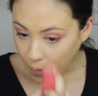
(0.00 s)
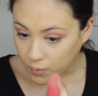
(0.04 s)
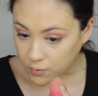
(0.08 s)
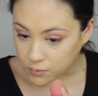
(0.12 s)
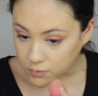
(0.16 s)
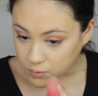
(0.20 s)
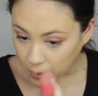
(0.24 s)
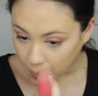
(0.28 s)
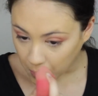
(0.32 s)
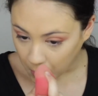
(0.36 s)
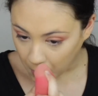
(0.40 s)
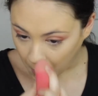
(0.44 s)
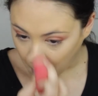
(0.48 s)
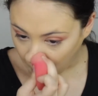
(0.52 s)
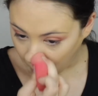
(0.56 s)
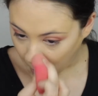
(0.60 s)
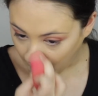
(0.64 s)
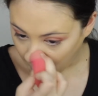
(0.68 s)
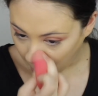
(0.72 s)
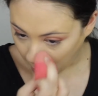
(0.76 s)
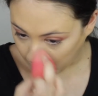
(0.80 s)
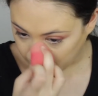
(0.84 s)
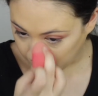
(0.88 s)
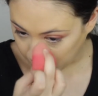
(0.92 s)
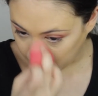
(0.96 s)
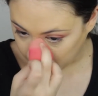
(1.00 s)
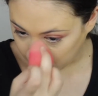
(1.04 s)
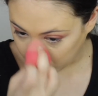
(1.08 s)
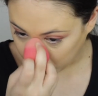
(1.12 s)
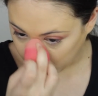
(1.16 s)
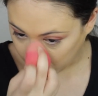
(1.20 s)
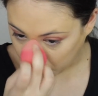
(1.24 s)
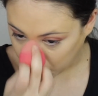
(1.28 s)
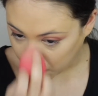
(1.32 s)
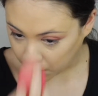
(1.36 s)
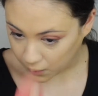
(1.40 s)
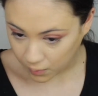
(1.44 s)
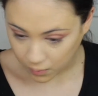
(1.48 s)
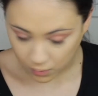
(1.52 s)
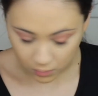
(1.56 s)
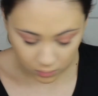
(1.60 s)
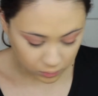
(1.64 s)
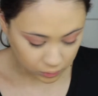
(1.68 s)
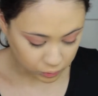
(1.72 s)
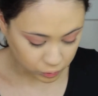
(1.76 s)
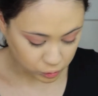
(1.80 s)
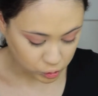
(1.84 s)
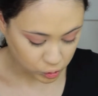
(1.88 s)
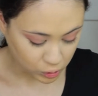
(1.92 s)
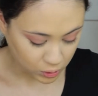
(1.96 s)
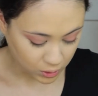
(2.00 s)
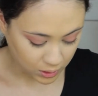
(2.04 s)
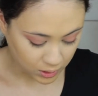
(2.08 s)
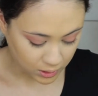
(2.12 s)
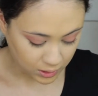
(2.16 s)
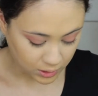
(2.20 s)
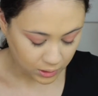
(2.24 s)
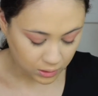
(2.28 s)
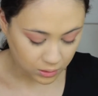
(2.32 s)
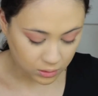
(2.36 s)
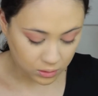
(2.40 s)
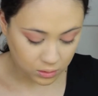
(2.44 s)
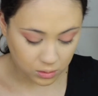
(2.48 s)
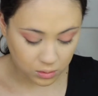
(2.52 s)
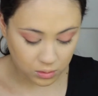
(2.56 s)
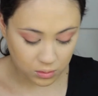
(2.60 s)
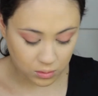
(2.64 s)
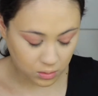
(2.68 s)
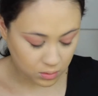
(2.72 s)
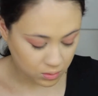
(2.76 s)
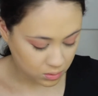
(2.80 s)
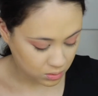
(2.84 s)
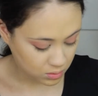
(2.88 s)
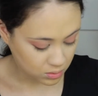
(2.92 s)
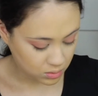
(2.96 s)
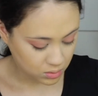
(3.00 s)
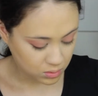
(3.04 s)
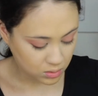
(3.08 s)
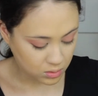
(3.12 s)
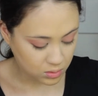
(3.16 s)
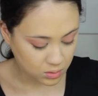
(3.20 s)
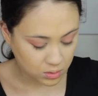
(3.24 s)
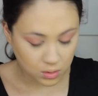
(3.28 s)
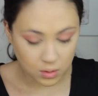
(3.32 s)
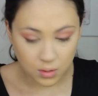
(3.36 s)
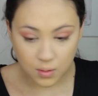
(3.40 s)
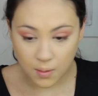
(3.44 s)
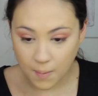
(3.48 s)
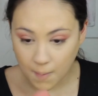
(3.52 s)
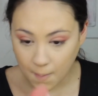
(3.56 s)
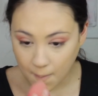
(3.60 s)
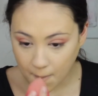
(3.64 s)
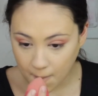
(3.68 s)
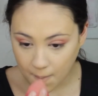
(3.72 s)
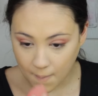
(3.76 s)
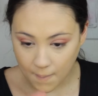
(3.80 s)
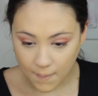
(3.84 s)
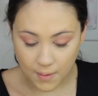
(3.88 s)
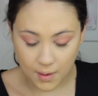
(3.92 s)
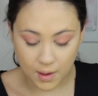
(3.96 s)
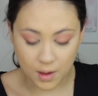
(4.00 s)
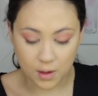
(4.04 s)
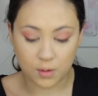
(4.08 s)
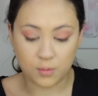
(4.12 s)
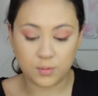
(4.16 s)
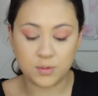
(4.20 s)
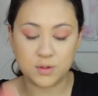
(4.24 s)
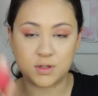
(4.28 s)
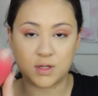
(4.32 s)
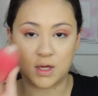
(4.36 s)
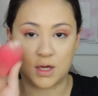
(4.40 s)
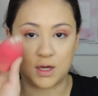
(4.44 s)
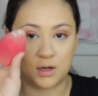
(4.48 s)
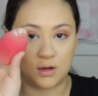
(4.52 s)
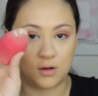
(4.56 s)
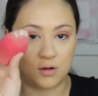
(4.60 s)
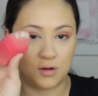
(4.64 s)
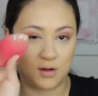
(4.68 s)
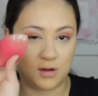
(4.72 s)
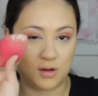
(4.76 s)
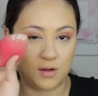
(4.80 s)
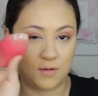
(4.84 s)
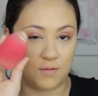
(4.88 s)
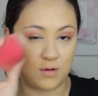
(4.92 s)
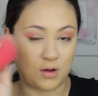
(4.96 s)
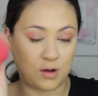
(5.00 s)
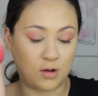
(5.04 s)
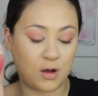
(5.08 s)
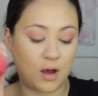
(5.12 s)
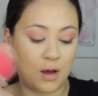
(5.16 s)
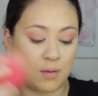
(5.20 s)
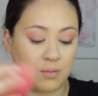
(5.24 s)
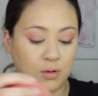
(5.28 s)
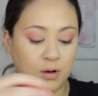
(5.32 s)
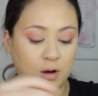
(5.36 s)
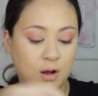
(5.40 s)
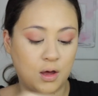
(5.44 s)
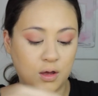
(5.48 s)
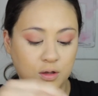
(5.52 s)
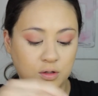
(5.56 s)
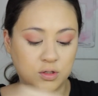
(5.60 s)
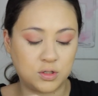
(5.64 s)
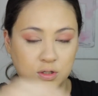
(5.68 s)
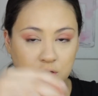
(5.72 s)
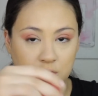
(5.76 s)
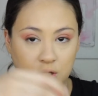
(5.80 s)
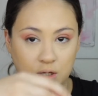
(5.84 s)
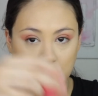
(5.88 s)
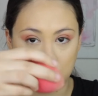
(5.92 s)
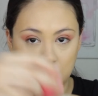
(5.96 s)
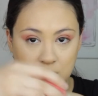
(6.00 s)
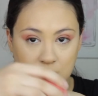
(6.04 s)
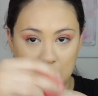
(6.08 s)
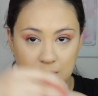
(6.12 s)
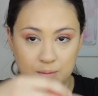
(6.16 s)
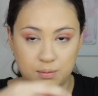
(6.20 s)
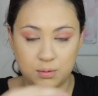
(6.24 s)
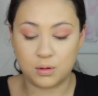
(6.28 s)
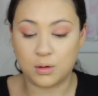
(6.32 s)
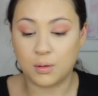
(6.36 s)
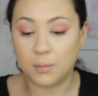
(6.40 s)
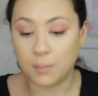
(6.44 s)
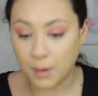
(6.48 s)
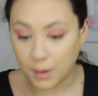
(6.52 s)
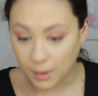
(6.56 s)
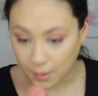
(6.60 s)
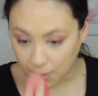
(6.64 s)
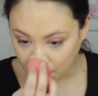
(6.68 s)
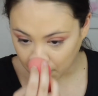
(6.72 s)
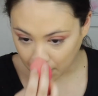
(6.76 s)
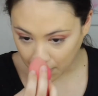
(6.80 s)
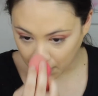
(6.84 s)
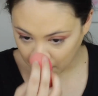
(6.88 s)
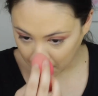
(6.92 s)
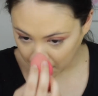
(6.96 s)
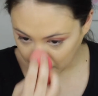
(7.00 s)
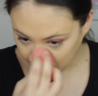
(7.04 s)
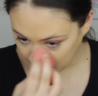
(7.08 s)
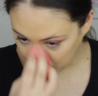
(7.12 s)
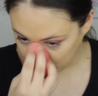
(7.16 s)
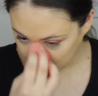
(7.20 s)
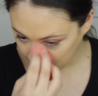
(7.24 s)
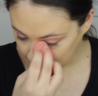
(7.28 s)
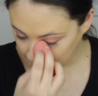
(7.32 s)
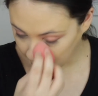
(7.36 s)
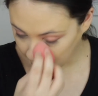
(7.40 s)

So I don't wanna look dry either. I always like, if I grab a lot, just like tap in the back of my hand.